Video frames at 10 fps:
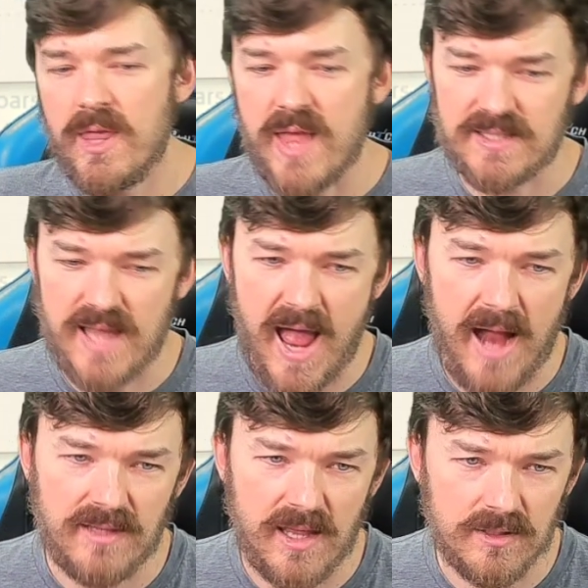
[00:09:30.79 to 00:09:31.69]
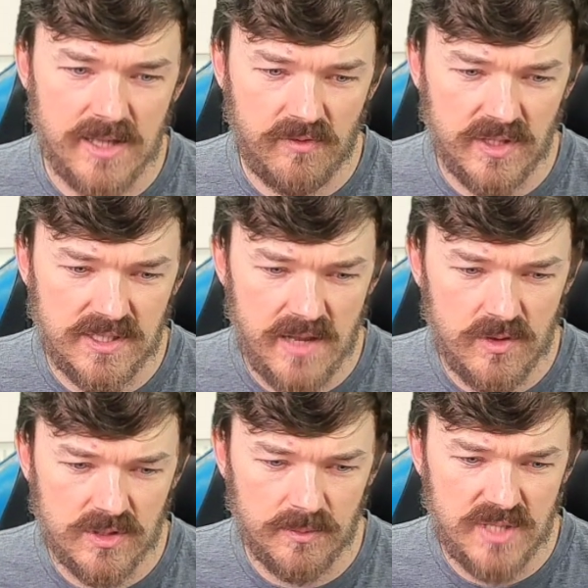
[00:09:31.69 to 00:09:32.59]
That's a hack. That'll definitely save
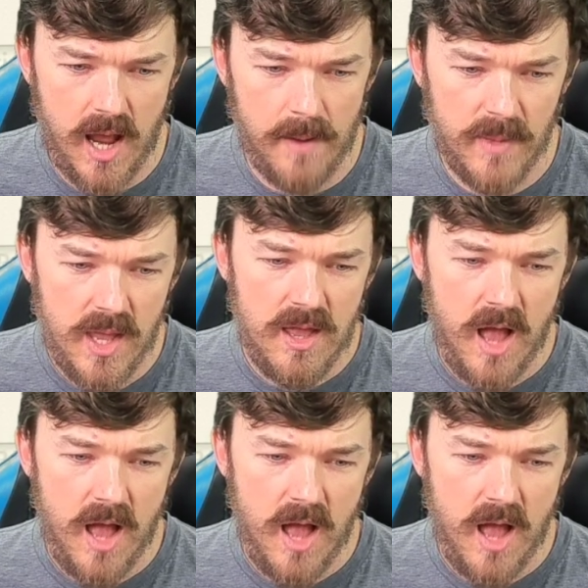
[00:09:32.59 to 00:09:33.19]
you some time.